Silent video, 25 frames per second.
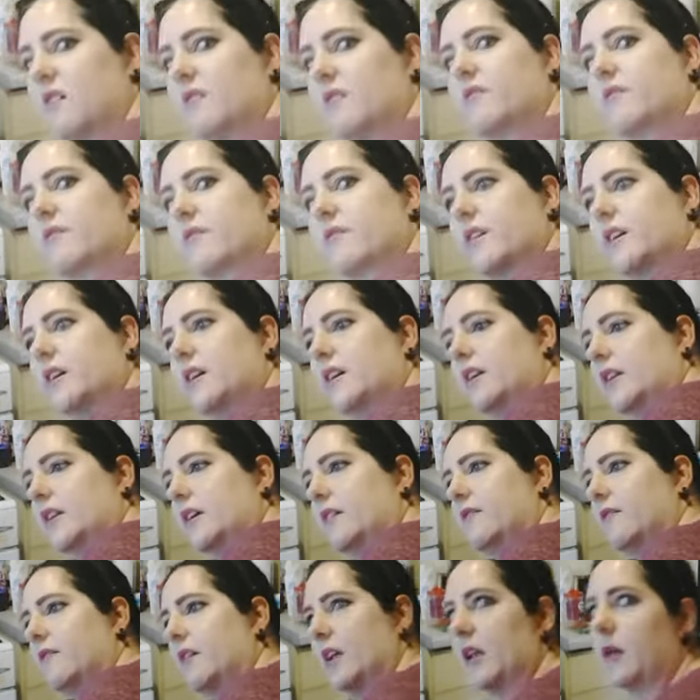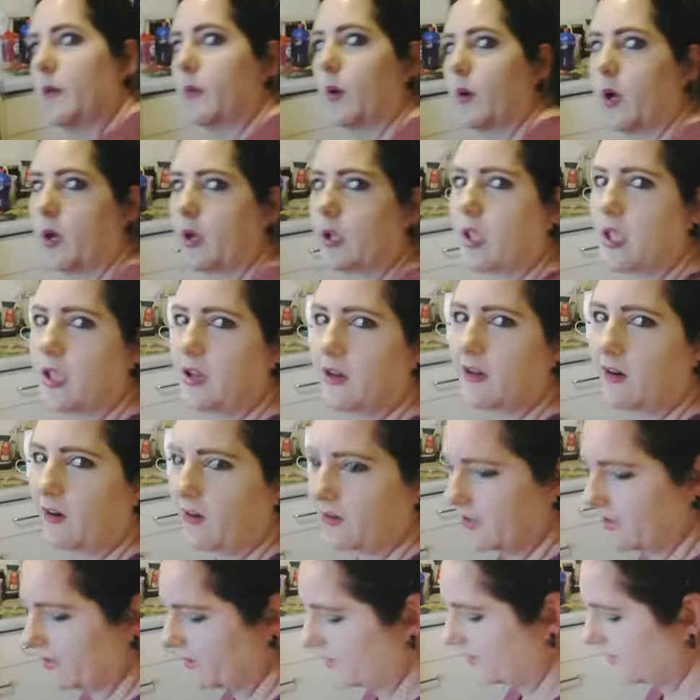really, really working on
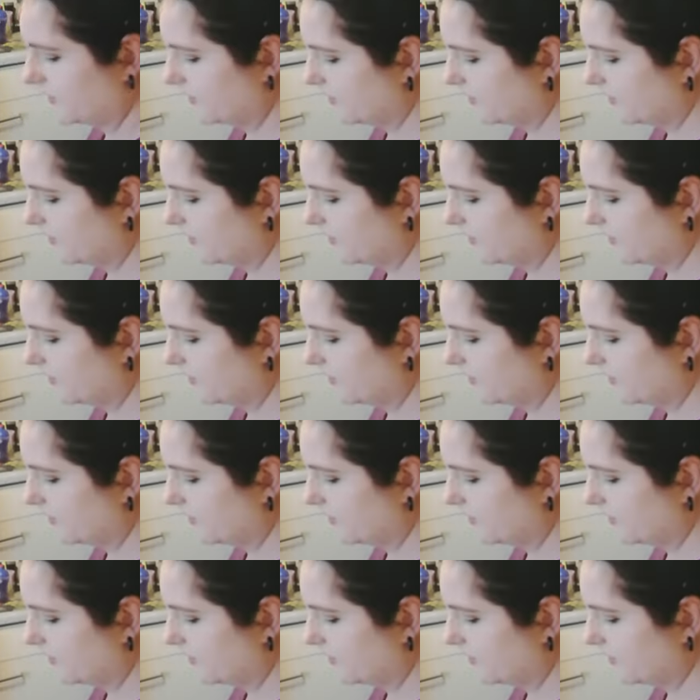it.